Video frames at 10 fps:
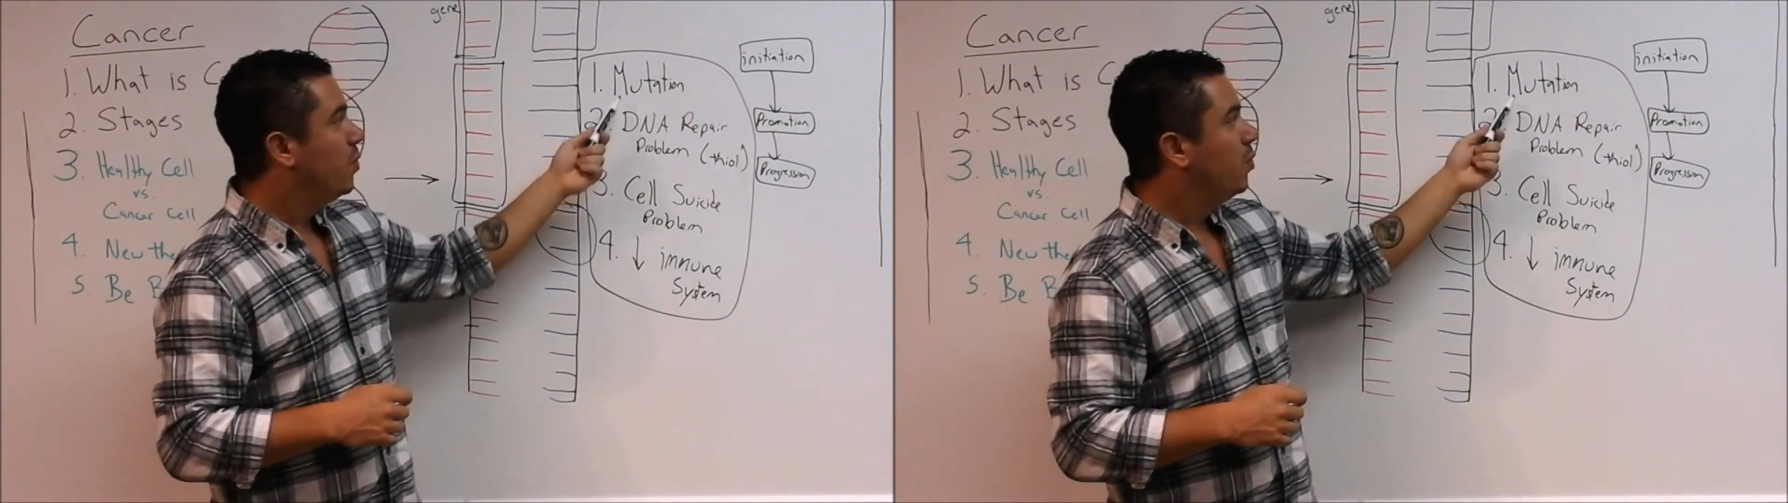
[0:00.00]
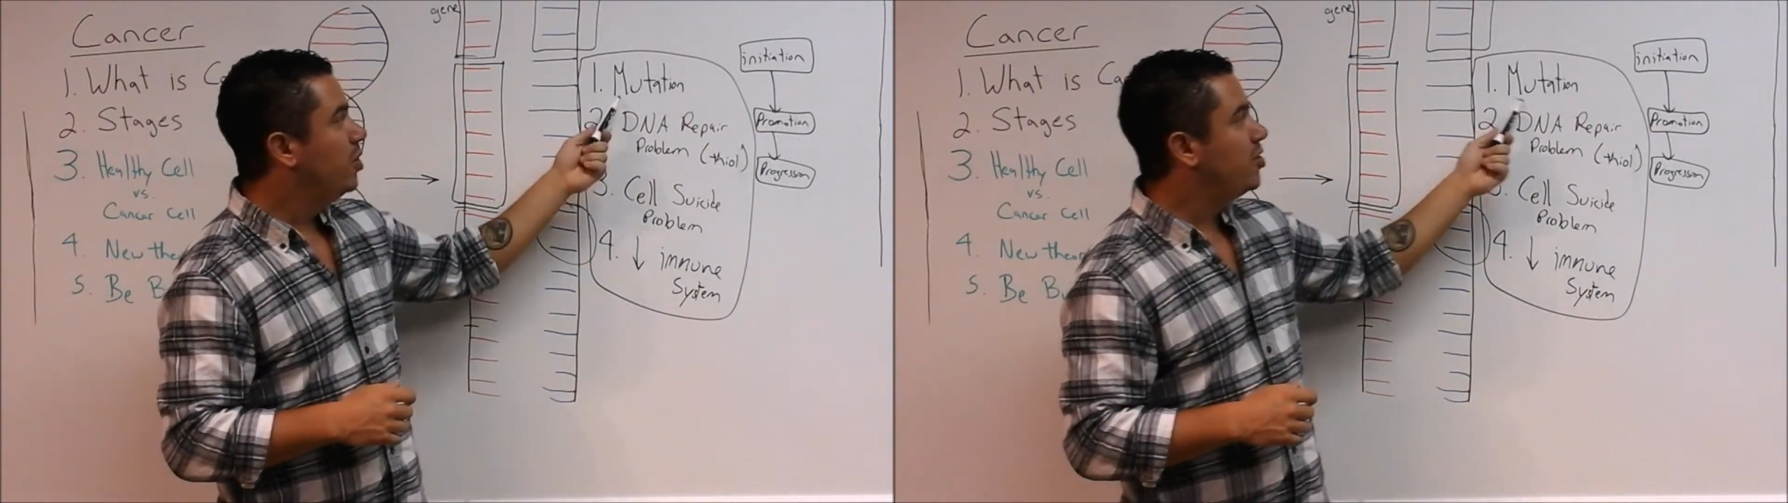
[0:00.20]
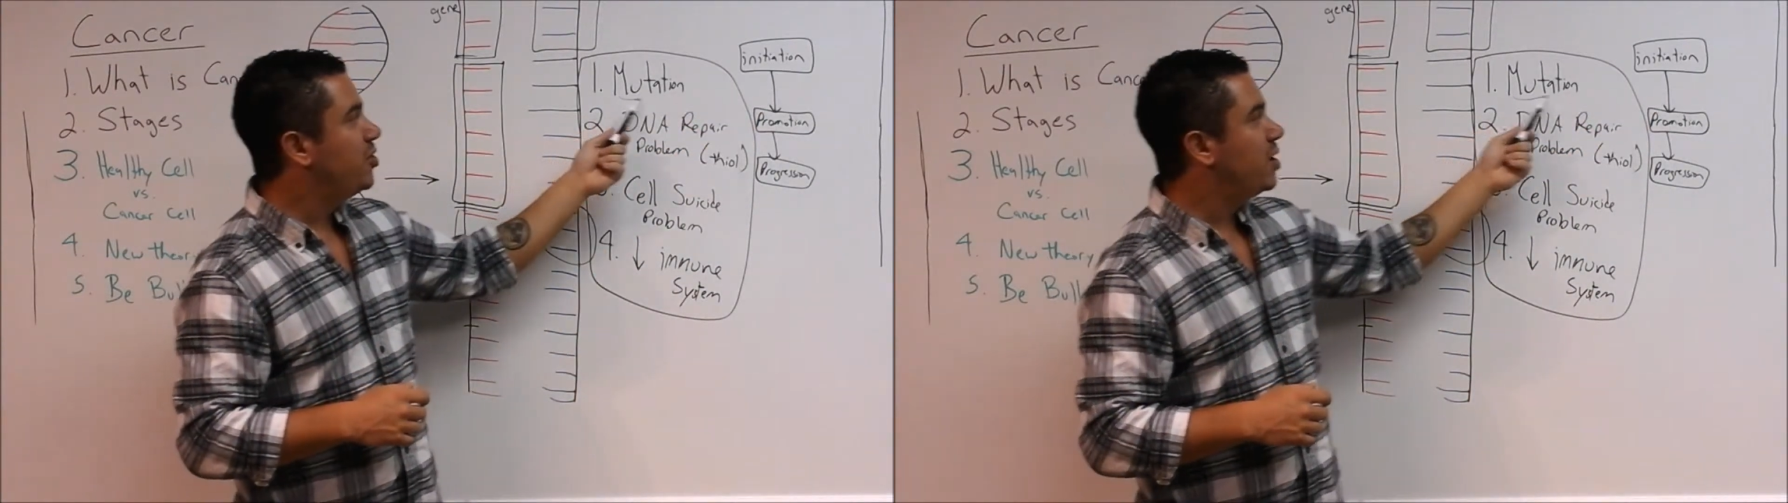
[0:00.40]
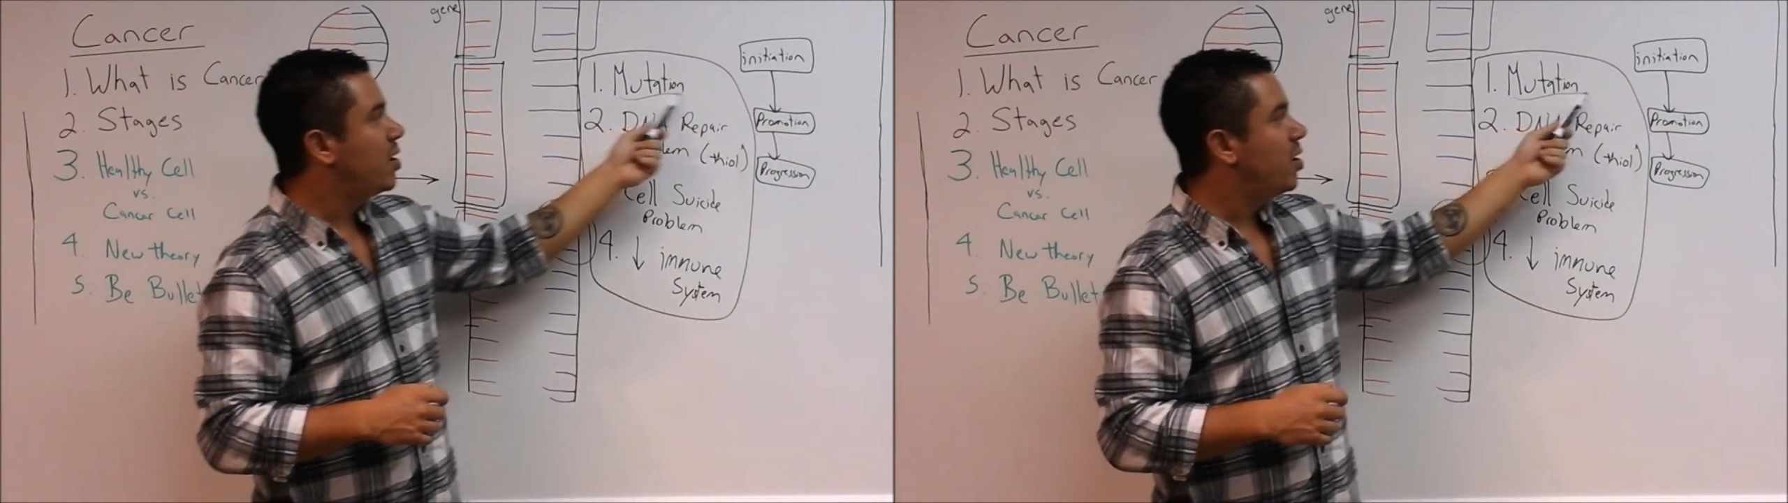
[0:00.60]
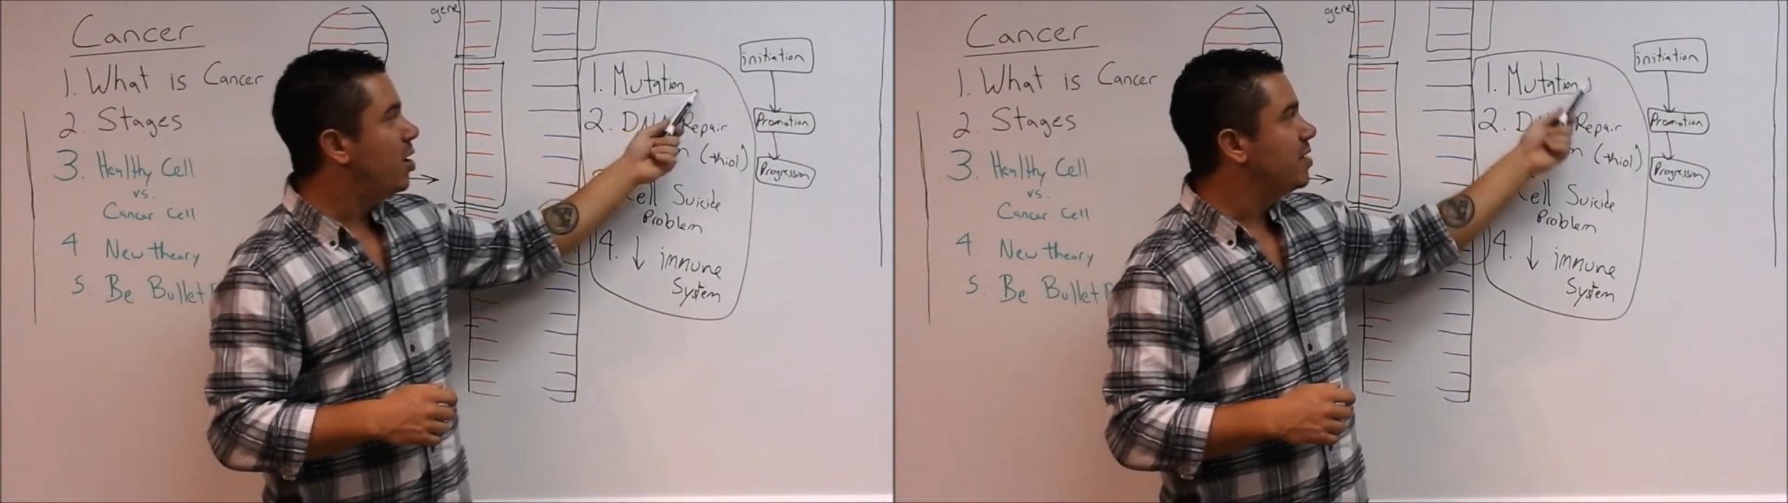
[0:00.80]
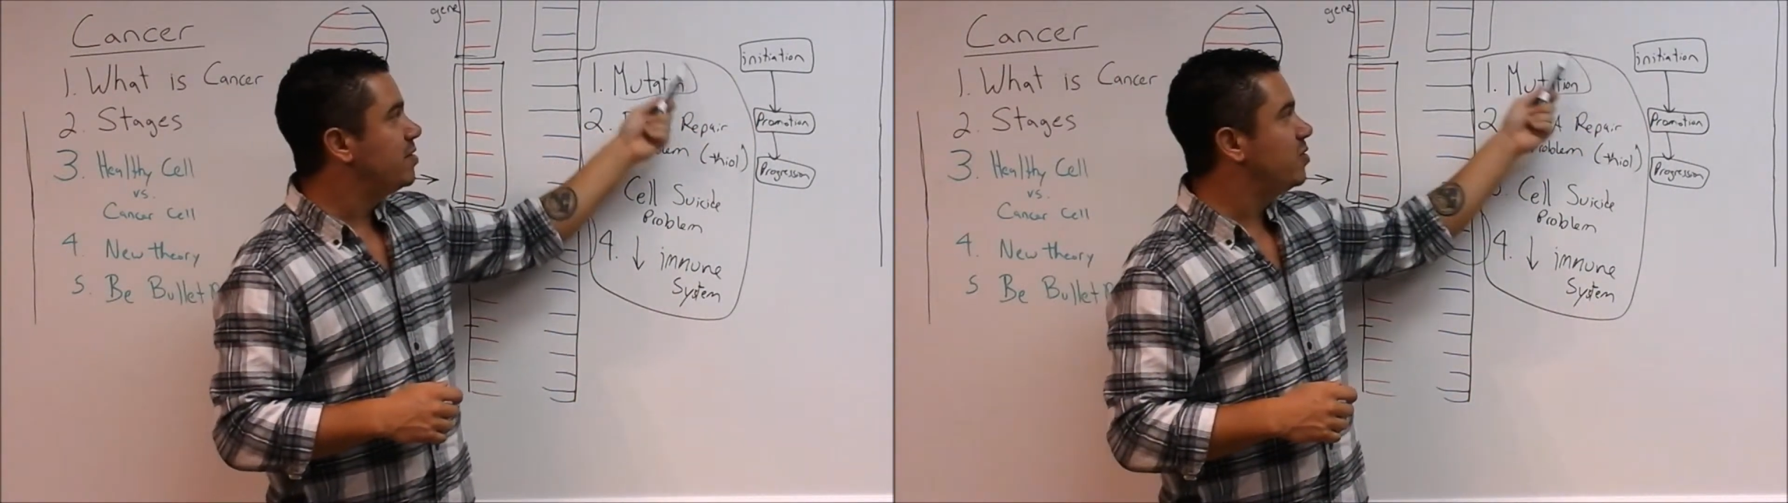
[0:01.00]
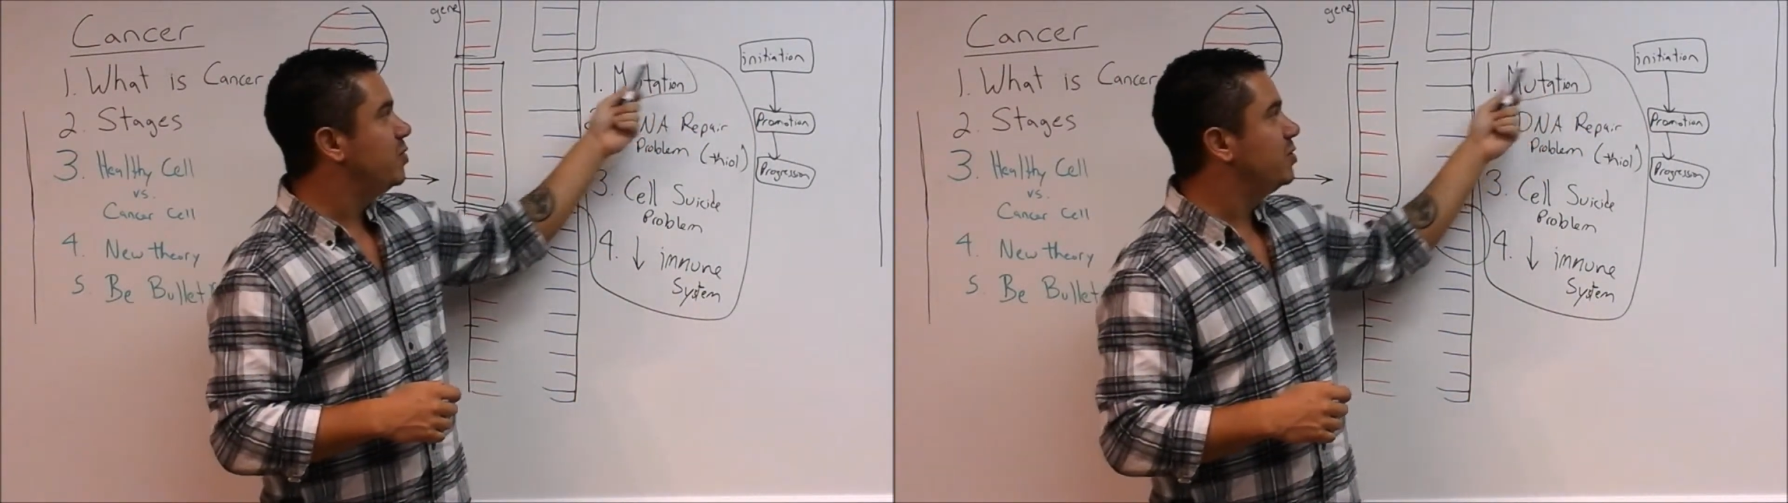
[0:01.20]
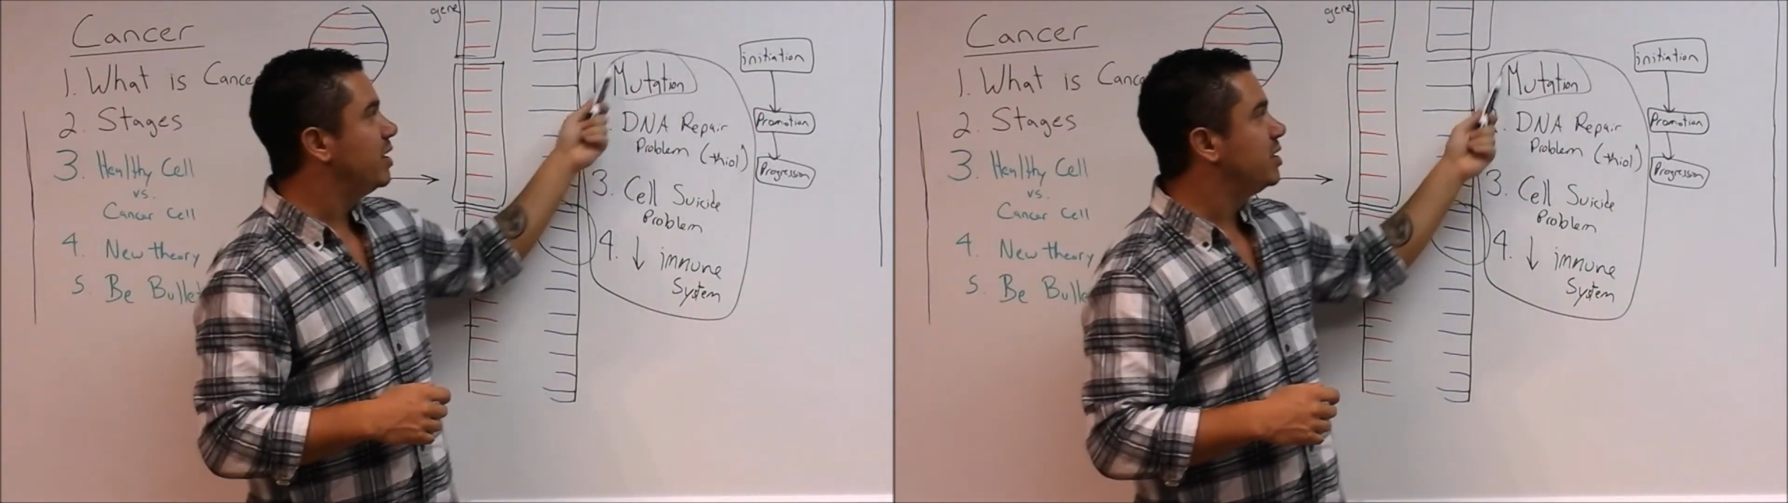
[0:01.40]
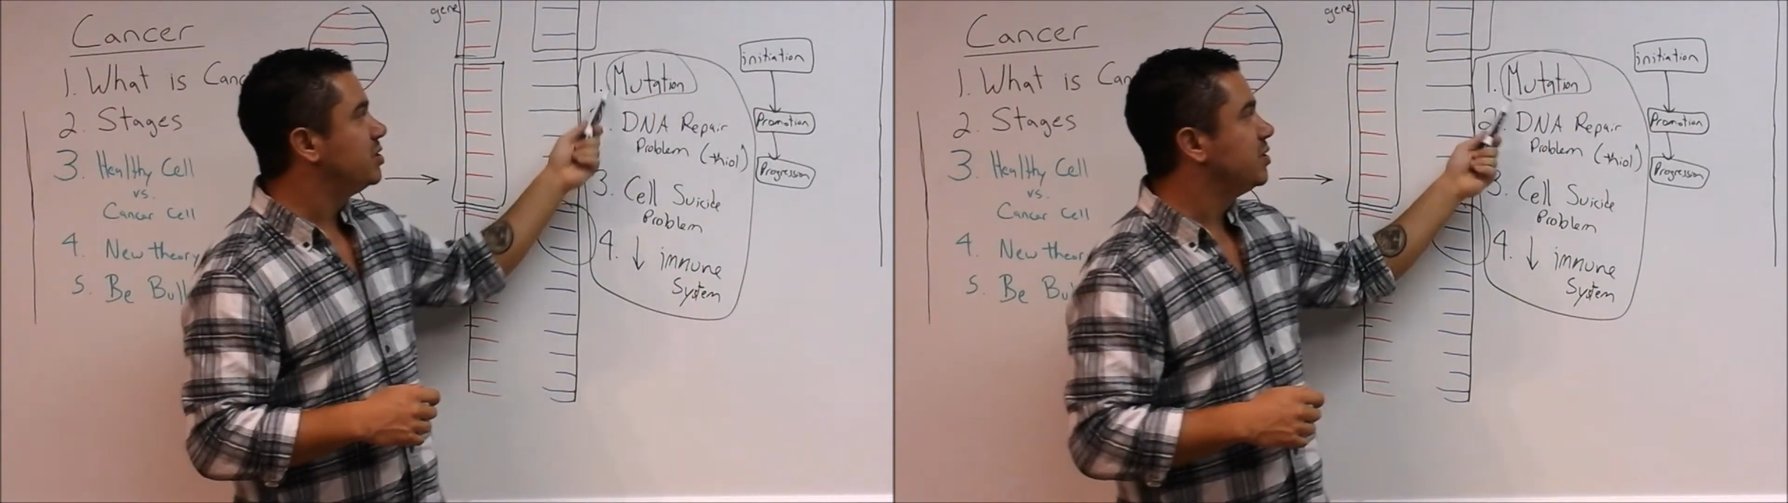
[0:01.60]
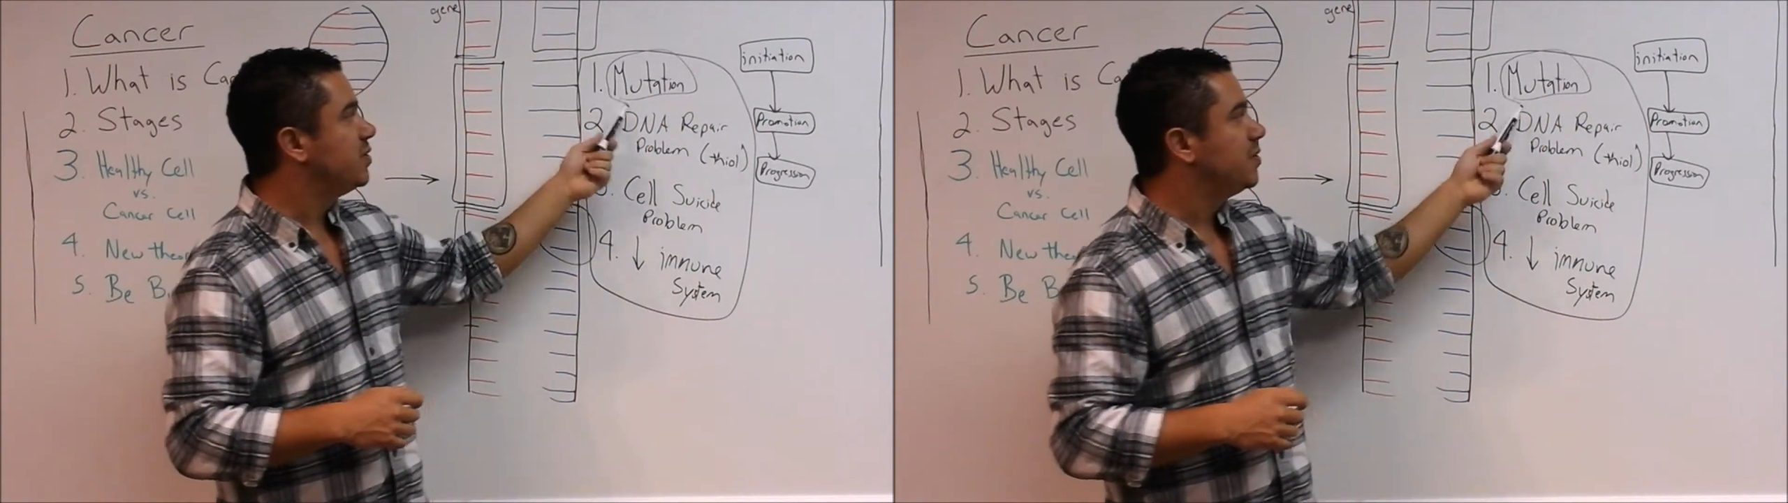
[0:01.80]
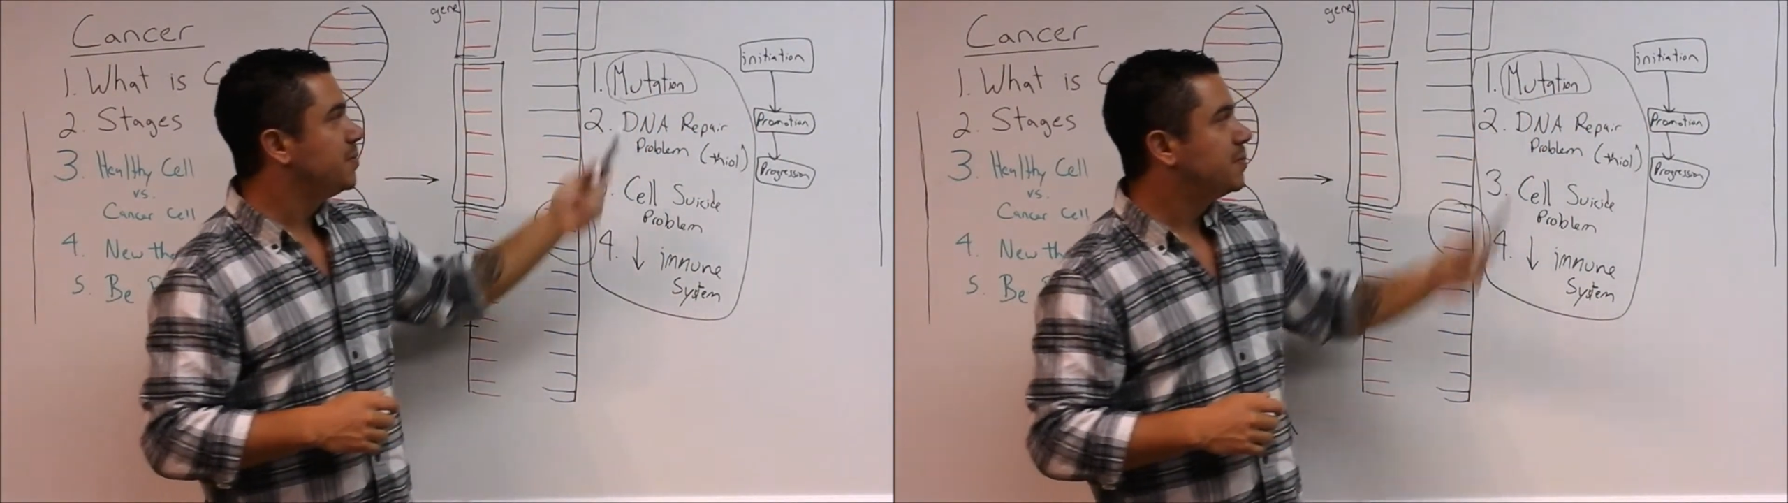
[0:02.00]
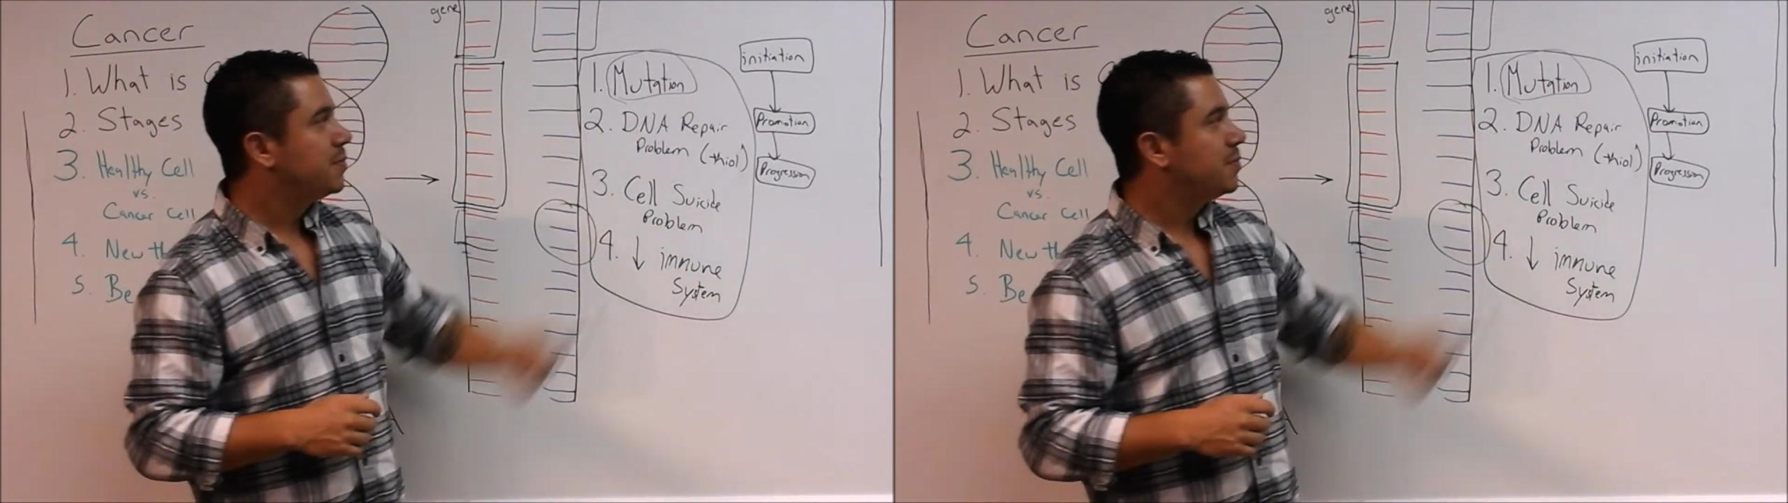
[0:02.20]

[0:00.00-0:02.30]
What do you think causes mutations